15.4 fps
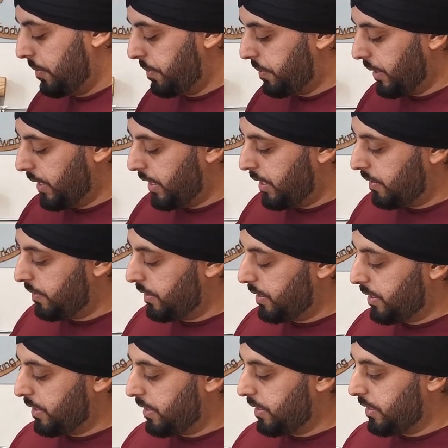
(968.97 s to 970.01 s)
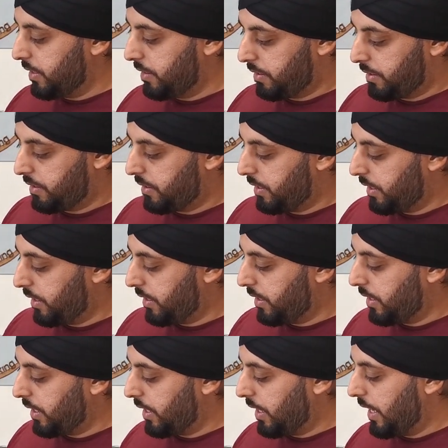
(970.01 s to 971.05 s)
But
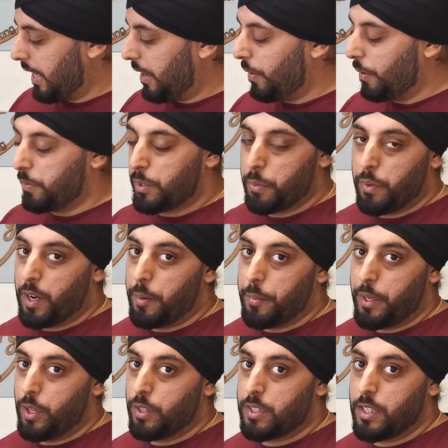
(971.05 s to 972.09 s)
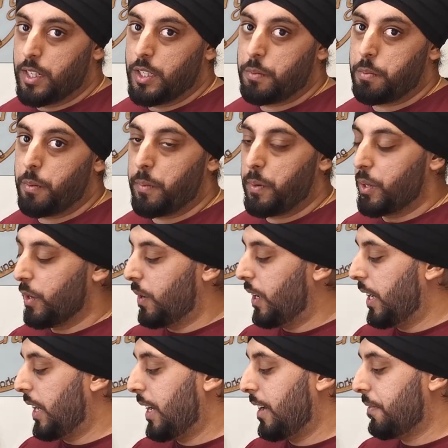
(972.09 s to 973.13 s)
how often will I be using this? Probably
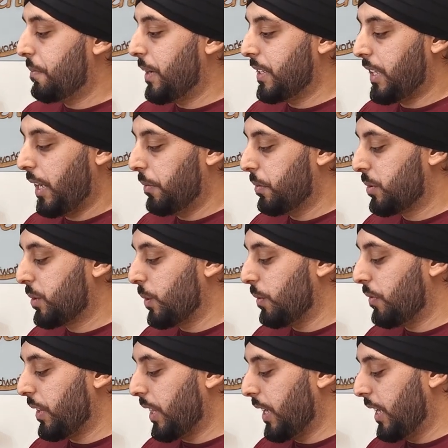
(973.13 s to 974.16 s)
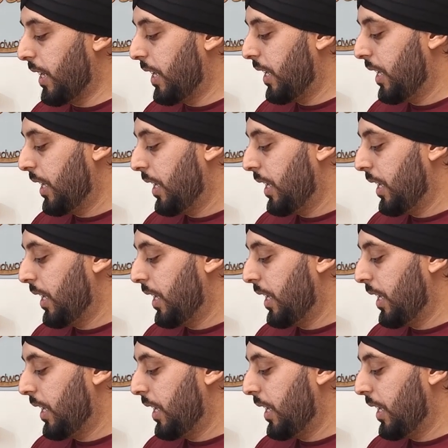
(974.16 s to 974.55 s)
not. I have my table saw for that.